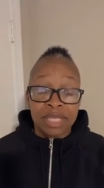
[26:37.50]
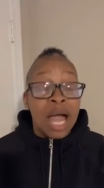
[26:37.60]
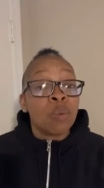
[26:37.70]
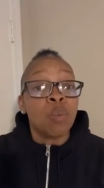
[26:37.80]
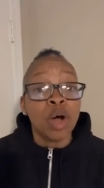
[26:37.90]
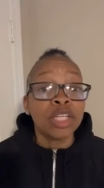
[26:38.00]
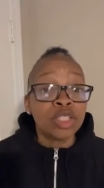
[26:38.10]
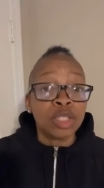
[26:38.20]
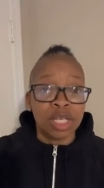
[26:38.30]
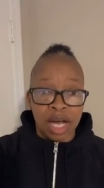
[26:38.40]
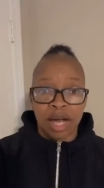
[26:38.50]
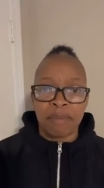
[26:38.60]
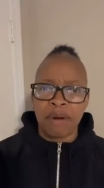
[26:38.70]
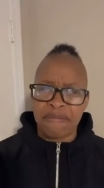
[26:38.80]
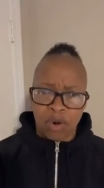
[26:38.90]
I want you to
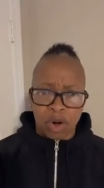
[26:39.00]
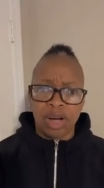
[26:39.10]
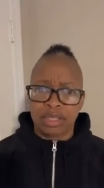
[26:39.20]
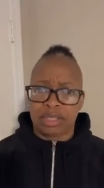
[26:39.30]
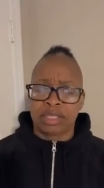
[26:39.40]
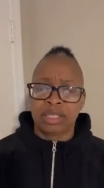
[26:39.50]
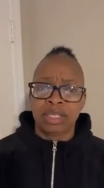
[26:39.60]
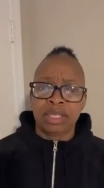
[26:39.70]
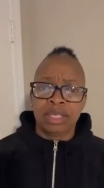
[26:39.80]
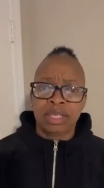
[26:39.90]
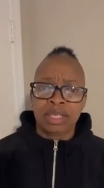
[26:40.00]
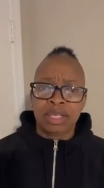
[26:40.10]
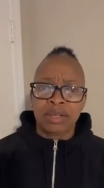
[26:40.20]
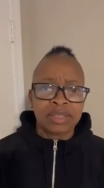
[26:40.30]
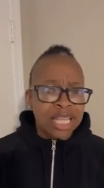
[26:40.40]
come, of course,
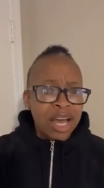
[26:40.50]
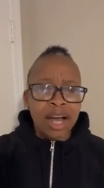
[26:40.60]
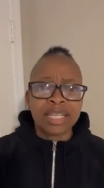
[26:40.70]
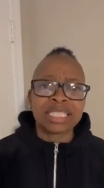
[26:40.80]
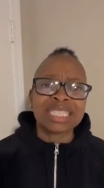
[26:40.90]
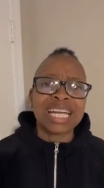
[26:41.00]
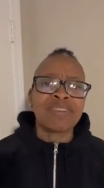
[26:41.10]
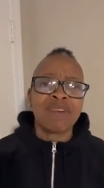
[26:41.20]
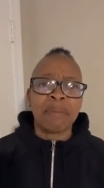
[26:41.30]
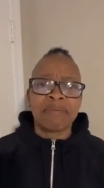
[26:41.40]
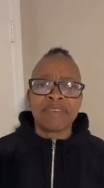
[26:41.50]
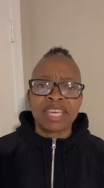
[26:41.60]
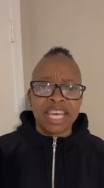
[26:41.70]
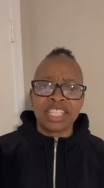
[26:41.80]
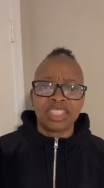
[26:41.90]
because I understand the
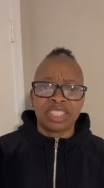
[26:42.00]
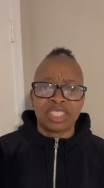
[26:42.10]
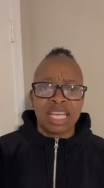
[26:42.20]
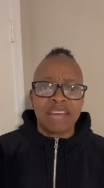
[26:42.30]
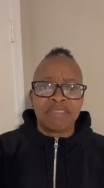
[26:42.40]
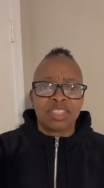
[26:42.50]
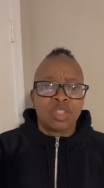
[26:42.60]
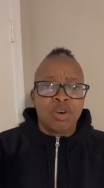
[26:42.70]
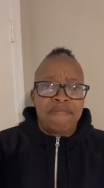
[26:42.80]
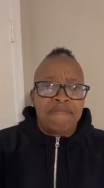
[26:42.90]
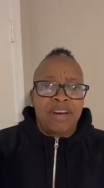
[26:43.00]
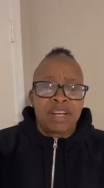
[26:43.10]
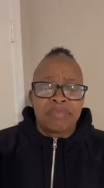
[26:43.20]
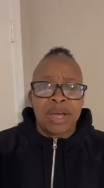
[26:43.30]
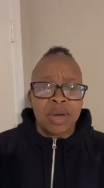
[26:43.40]
ramification. Heaven's no fun
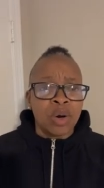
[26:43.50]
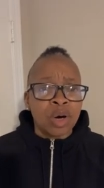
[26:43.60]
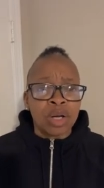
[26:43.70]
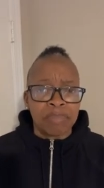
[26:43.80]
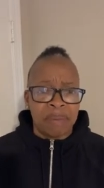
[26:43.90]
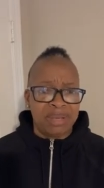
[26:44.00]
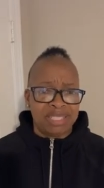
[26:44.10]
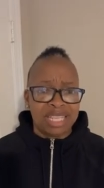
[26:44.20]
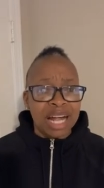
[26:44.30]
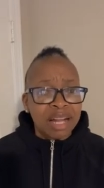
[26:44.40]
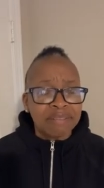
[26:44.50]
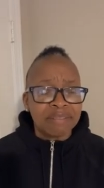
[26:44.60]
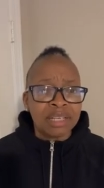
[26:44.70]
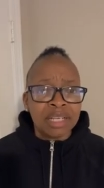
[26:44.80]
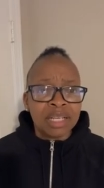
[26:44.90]
on my own, by myself.
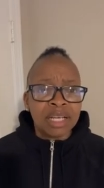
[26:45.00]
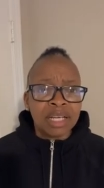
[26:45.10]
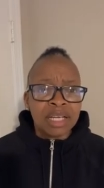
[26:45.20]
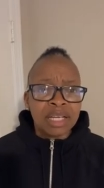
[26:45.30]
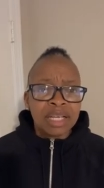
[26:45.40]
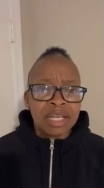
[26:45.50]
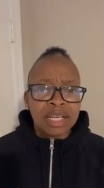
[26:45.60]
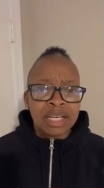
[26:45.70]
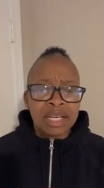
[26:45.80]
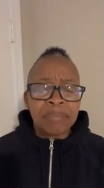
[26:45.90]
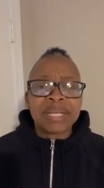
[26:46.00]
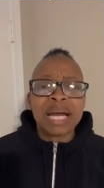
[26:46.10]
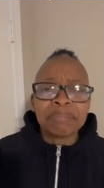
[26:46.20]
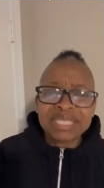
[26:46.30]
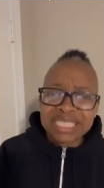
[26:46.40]
But
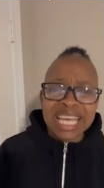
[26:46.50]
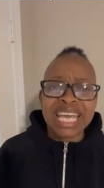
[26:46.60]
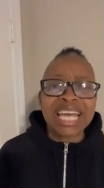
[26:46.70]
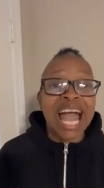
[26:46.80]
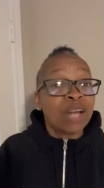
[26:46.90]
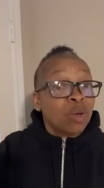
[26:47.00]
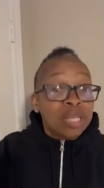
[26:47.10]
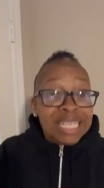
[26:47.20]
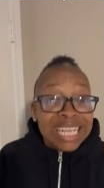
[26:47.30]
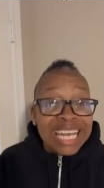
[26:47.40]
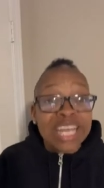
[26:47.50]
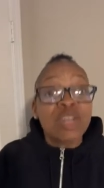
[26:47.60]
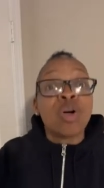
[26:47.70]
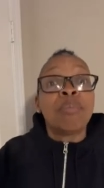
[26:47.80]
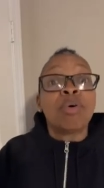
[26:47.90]
I'm saying I don't need
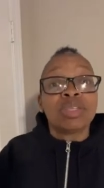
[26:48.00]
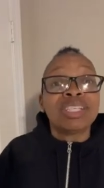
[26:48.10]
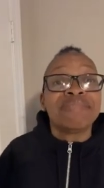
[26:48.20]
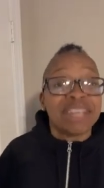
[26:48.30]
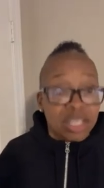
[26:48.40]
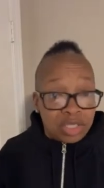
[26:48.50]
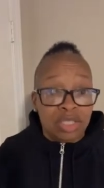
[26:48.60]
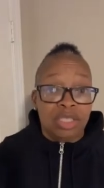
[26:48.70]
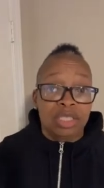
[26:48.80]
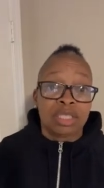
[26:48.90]
no motivation